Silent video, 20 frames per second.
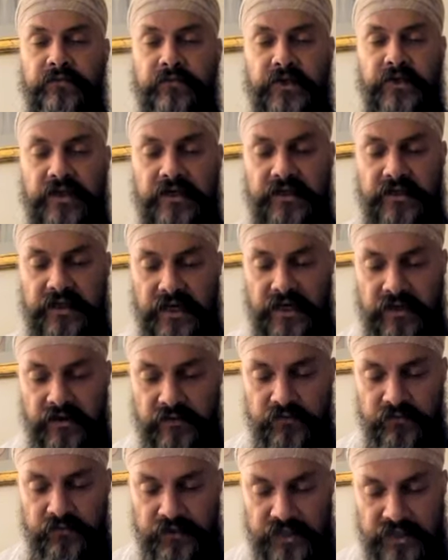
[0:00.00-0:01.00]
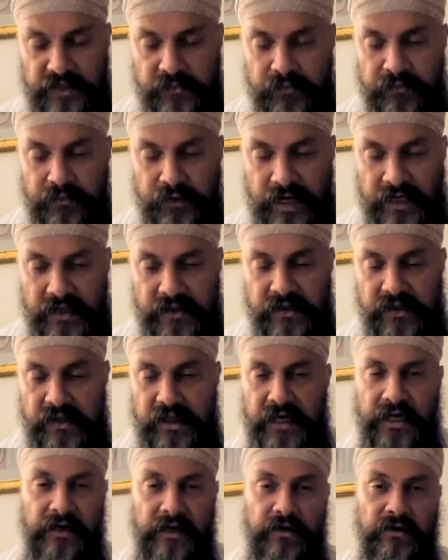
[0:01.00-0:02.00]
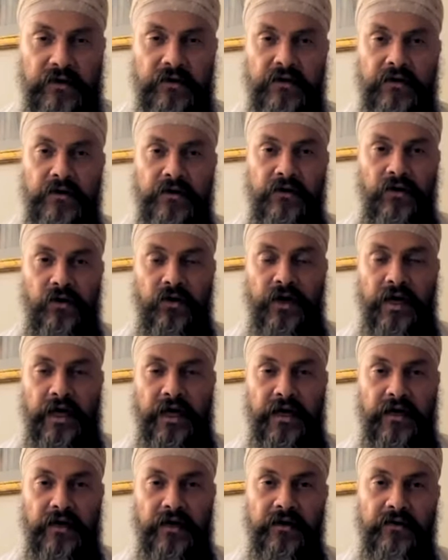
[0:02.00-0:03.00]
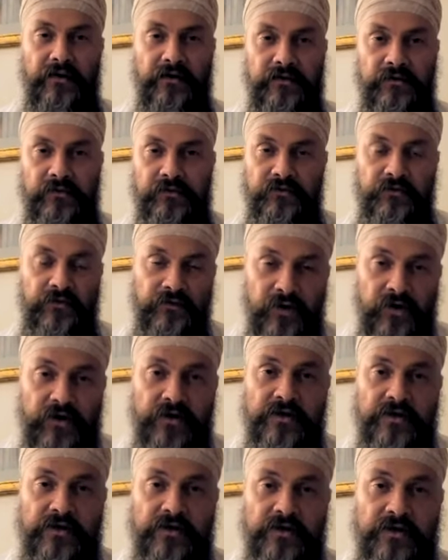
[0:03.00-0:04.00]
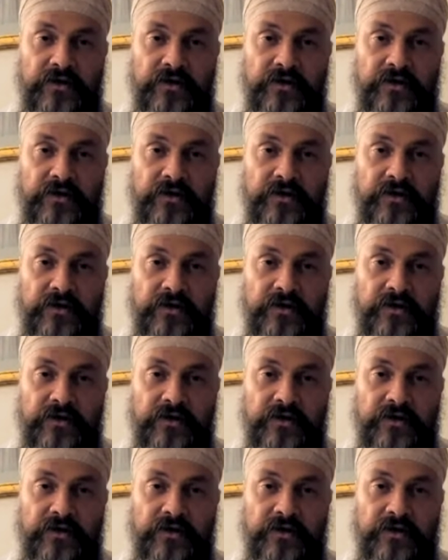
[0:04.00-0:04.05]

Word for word: Then take a deep breath and, okay, reversed.